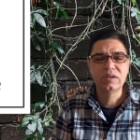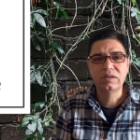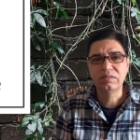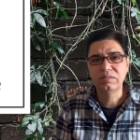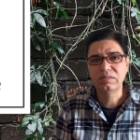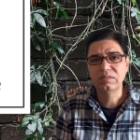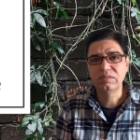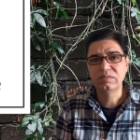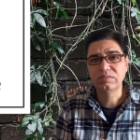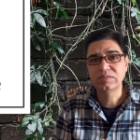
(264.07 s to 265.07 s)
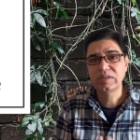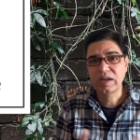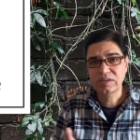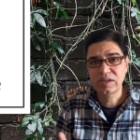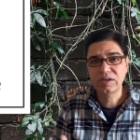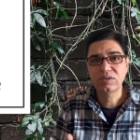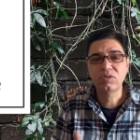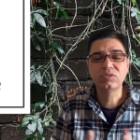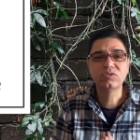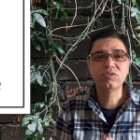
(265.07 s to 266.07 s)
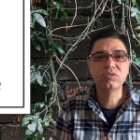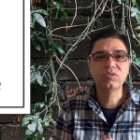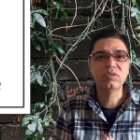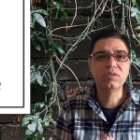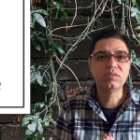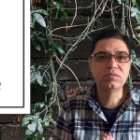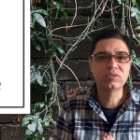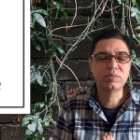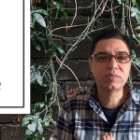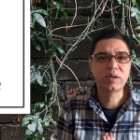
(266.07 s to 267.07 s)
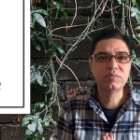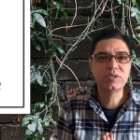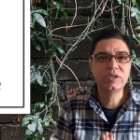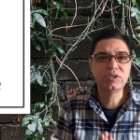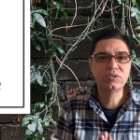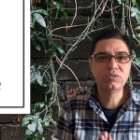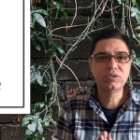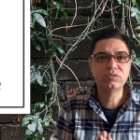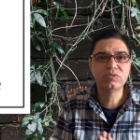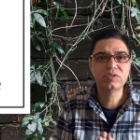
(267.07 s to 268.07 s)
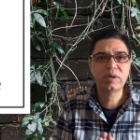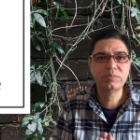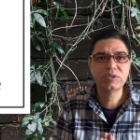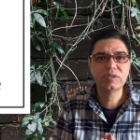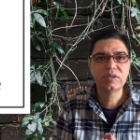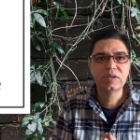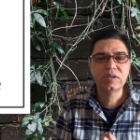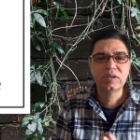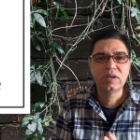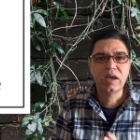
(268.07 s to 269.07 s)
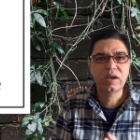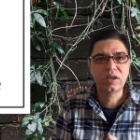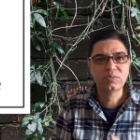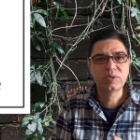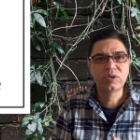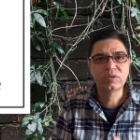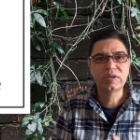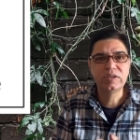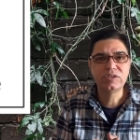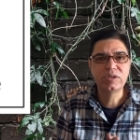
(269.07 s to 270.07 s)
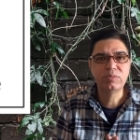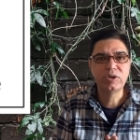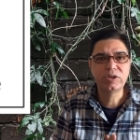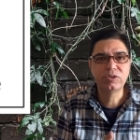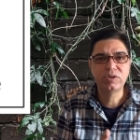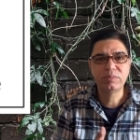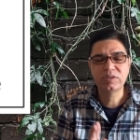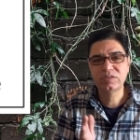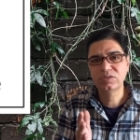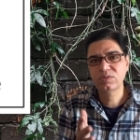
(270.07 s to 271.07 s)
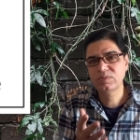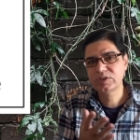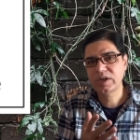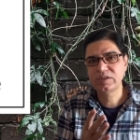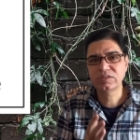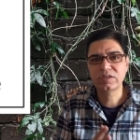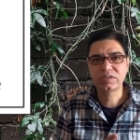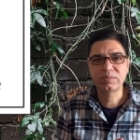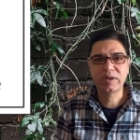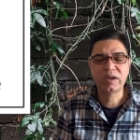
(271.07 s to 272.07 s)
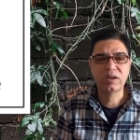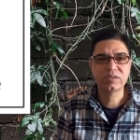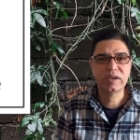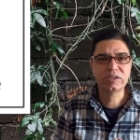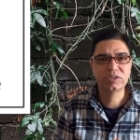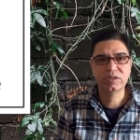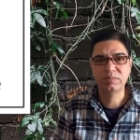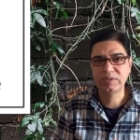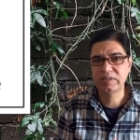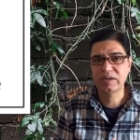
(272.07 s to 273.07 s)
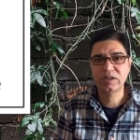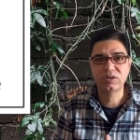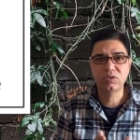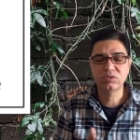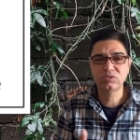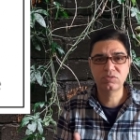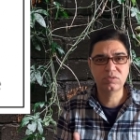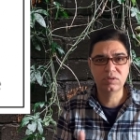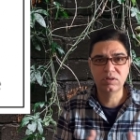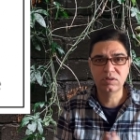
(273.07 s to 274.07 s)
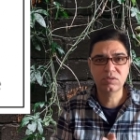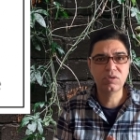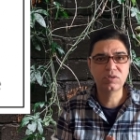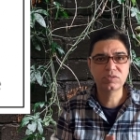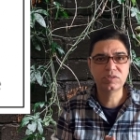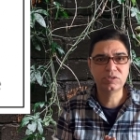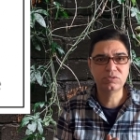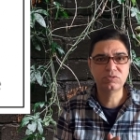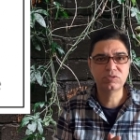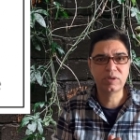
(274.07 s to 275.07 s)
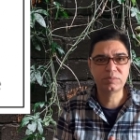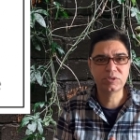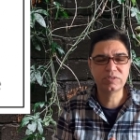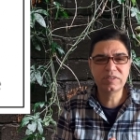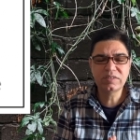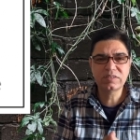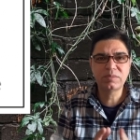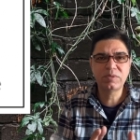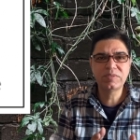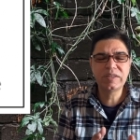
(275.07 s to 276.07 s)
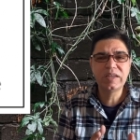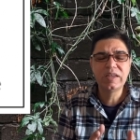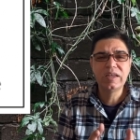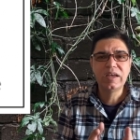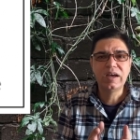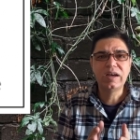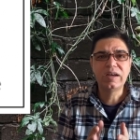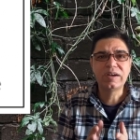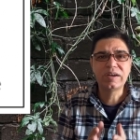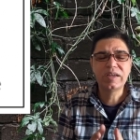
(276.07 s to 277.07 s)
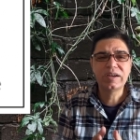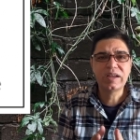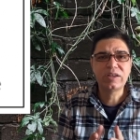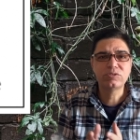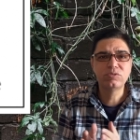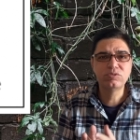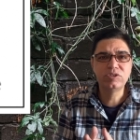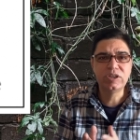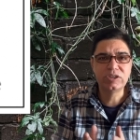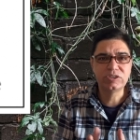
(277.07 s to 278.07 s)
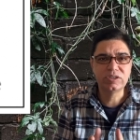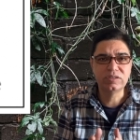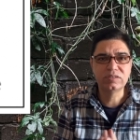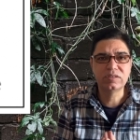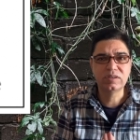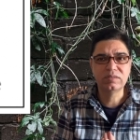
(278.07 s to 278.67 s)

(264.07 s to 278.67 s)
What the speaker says: or that can also sometimes lead to intussusception. And last but not the least, hemolytic uremic syndrome, which I discussed in my last lecture. I mean, that can also cause intussusception. These are some of the rare associations.